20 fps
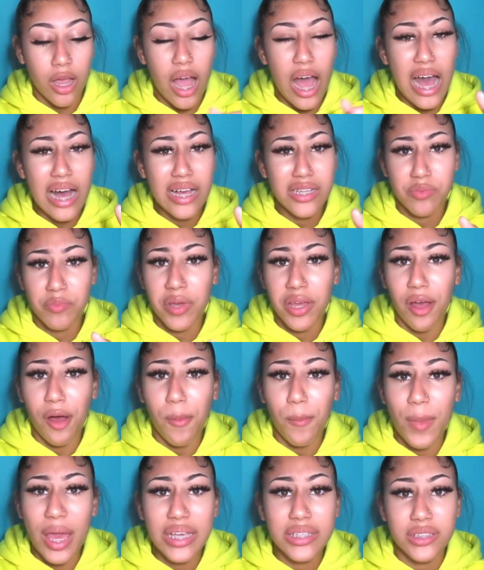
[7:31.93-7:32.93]

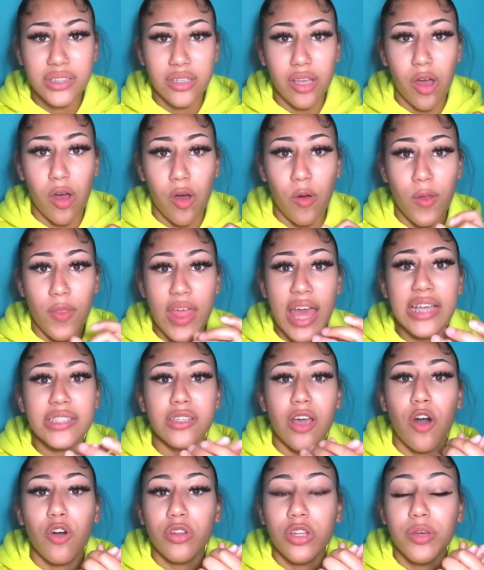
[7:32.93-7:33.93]
Cozumel, Mexico. And
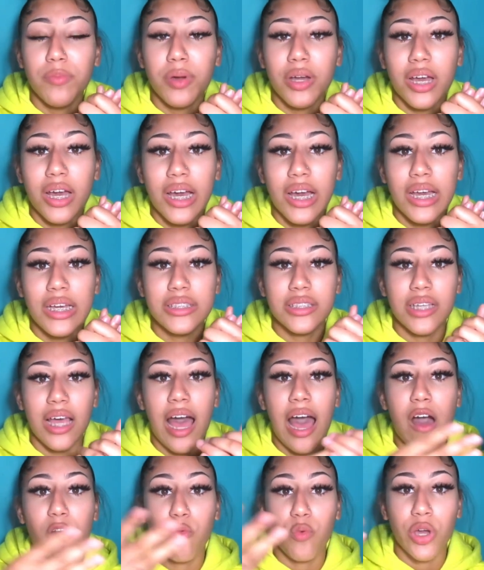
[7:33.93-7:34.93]
that's only because
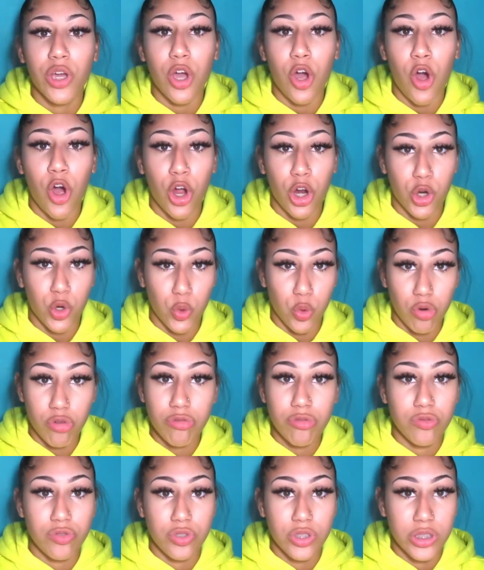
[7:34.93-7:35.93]
I went on
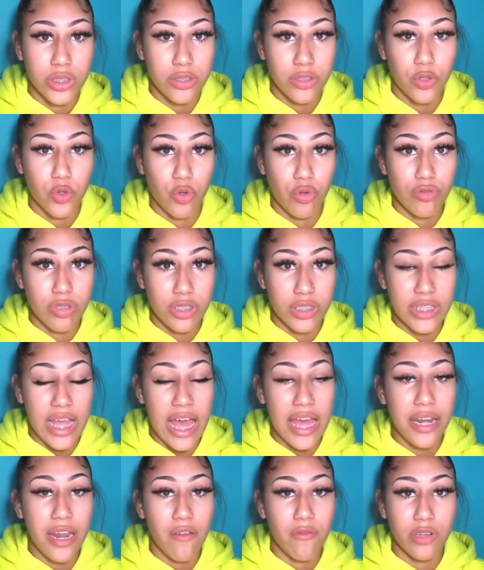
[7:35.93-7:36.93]
cruise cruises.
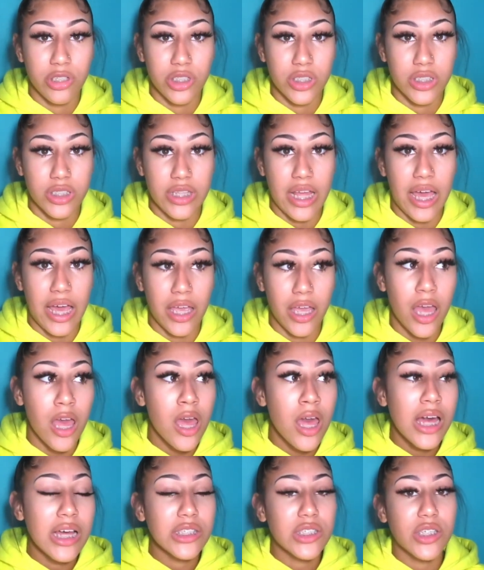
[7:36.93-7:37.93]
I never just like
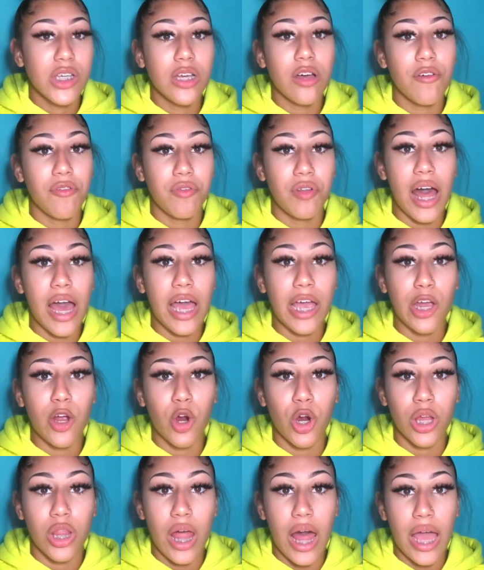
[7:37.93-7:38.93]
took a flight
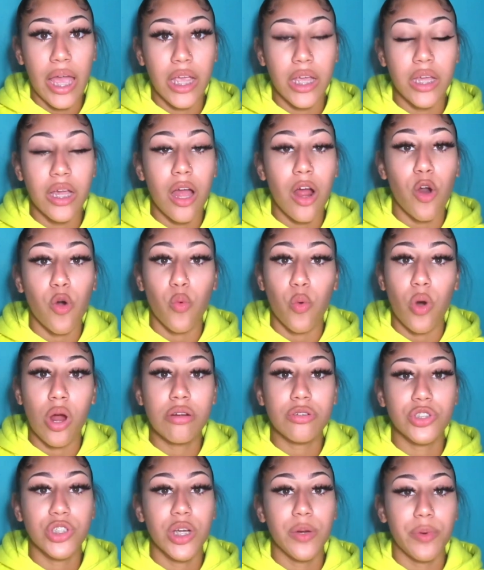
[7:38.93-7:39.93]
or like a
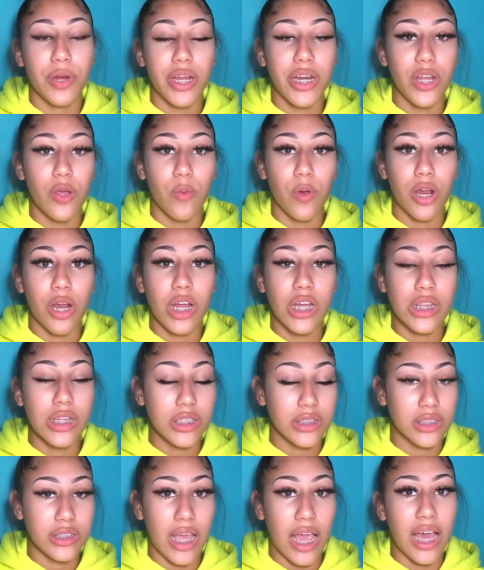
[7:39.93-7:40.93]
road trip anywhere
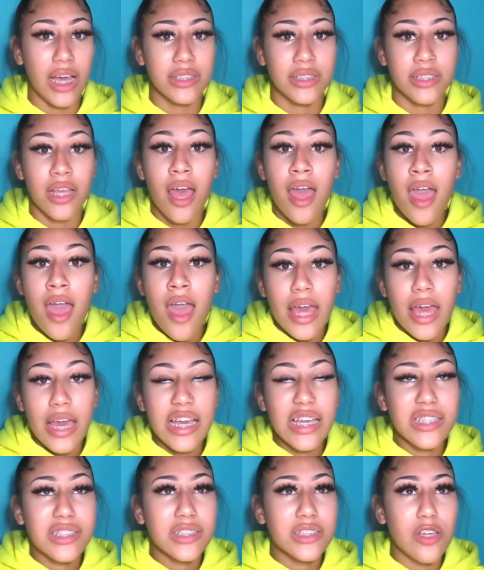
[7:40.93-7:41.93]
this because
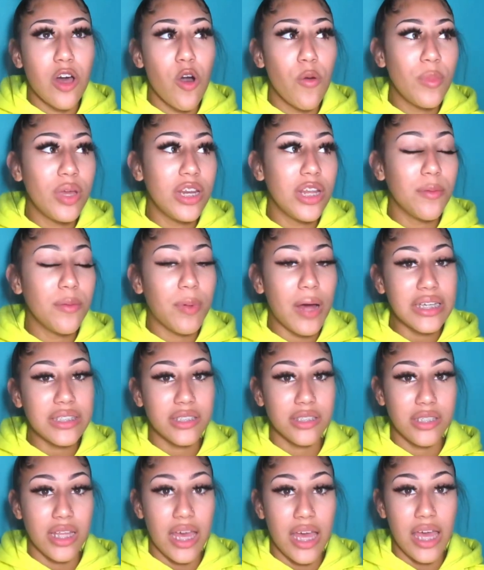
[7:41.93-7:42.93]
it's so many
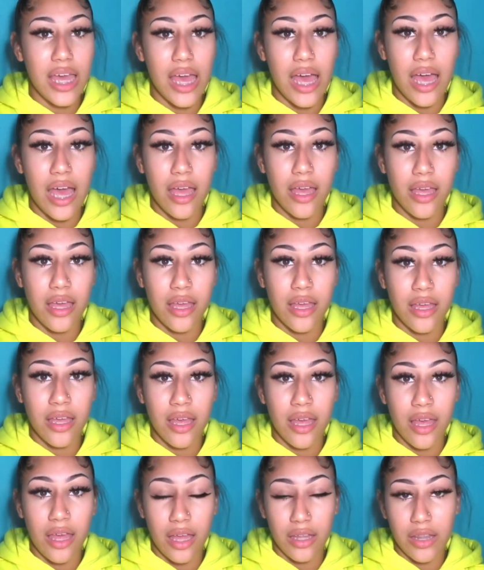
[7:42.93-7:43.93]
places that
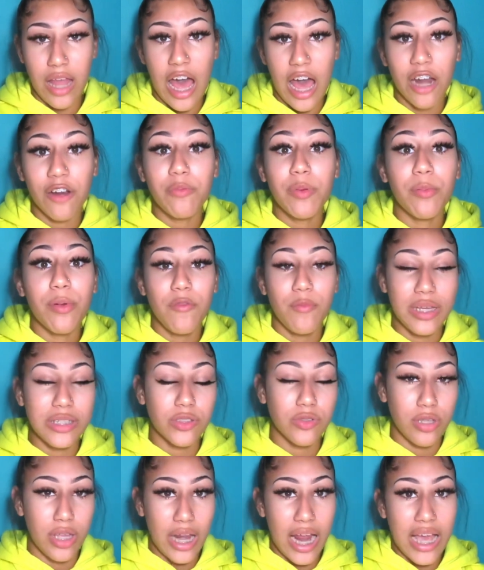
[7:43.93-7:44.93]
a lot of people have
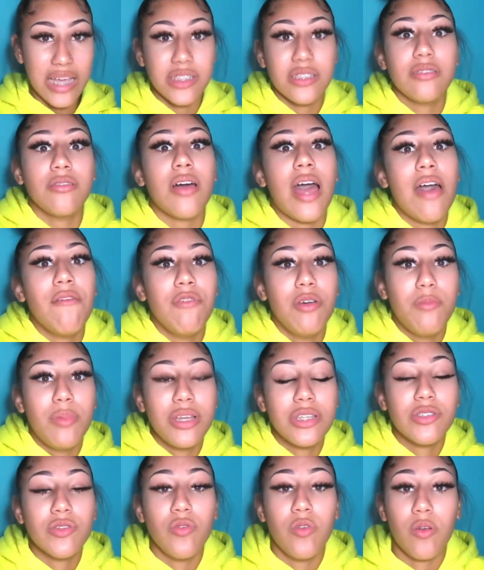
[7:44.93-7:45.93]
been to that I still haven't
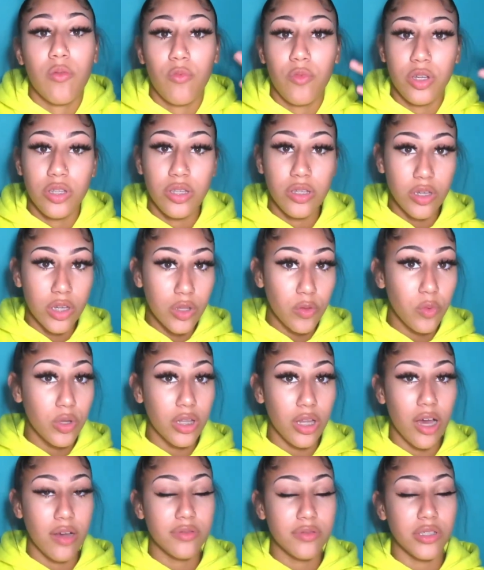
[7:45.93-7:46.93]
been to and really would
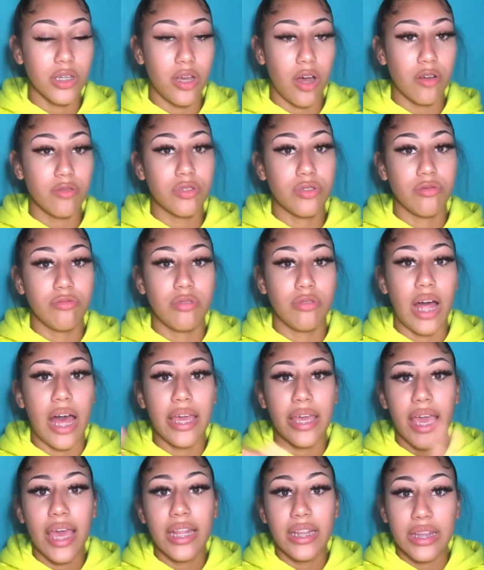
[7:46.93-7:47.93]
love to go to
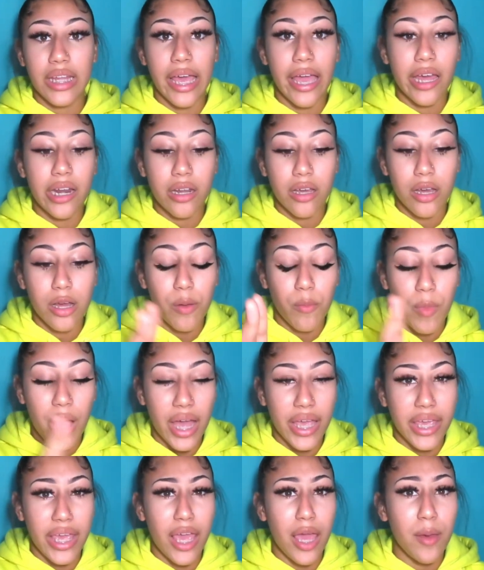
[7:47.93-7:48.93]
like Atlanta,
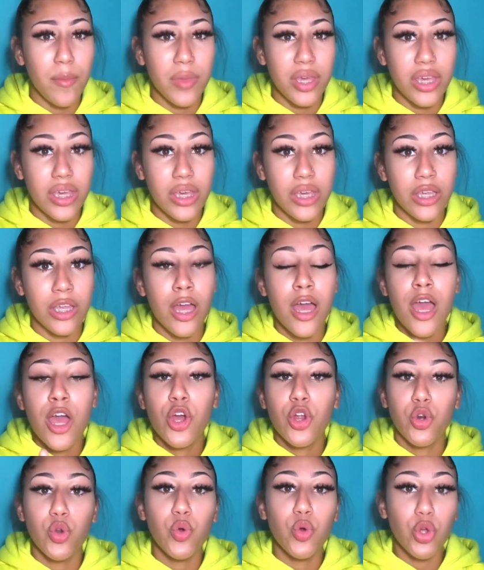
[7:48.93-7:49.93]
Miami,
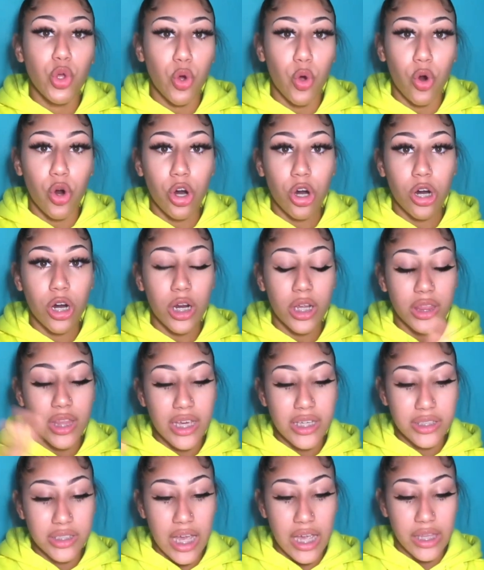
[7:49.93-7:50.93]
New York,
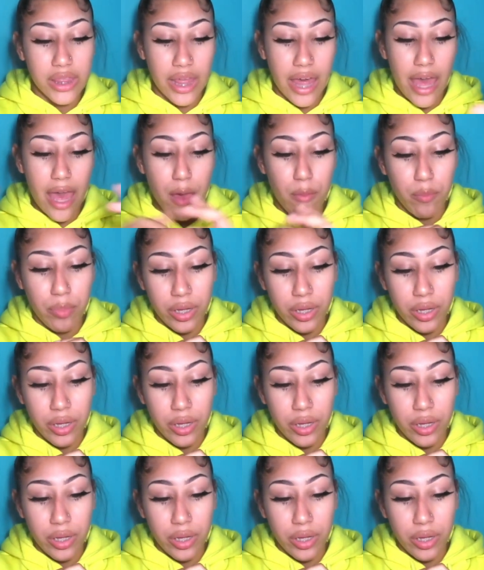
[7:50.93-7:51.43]
things like that.